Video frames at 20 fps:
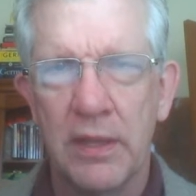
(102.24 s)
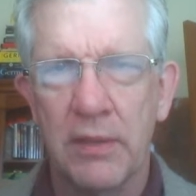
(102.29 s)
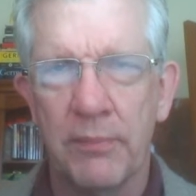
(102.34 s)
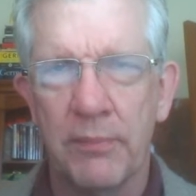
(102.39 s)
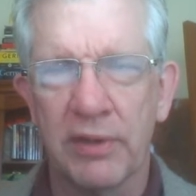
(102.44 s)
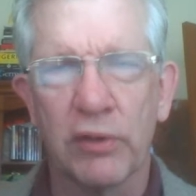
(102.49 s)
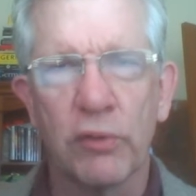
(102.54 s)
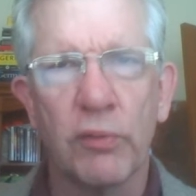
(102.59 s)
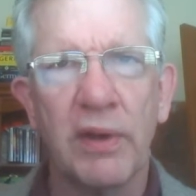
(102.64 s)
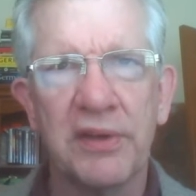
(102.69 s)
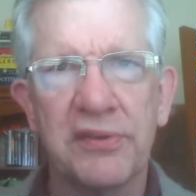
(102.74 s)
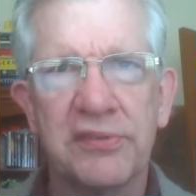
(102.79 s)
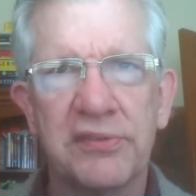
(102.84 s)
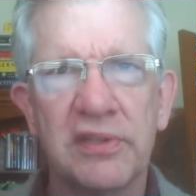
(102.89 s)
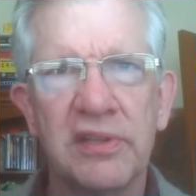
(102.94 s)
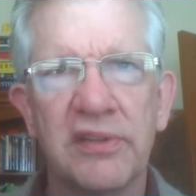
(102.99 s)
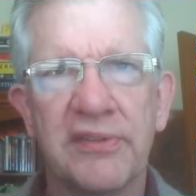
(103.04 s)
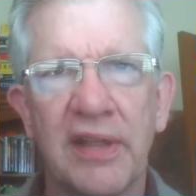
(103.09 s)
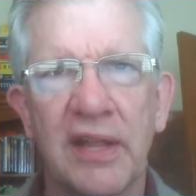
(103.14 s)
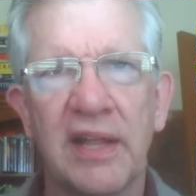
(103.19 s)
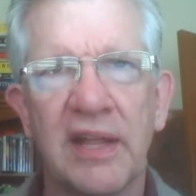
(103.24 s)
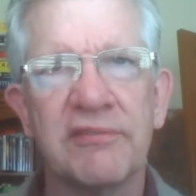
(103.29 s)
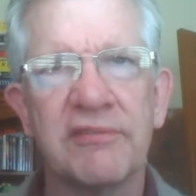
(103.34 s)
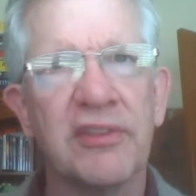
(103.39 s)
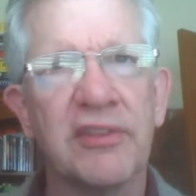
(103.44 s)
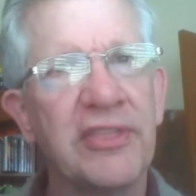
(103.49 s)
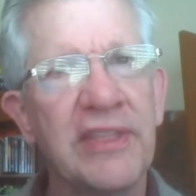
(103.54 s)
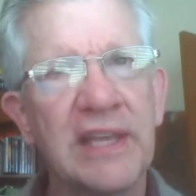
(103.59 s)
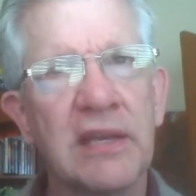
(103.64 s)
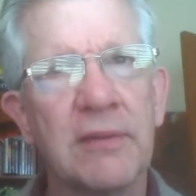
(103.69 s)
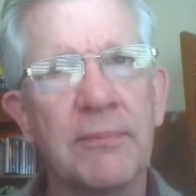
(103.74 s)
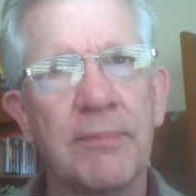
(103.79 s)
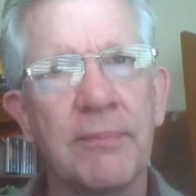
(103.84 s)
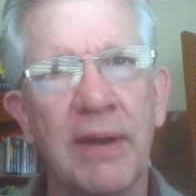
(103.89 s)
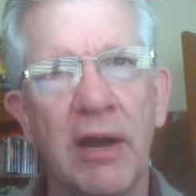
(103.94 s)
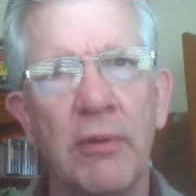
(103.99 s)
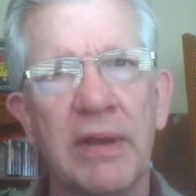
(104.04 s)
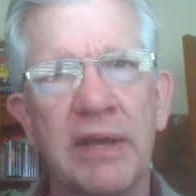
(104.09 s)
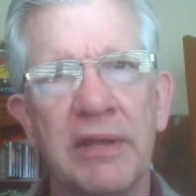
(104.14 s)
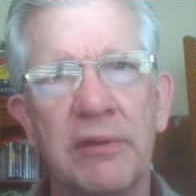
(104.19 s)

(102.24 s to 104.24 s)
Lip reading: but a question that they'll have to think about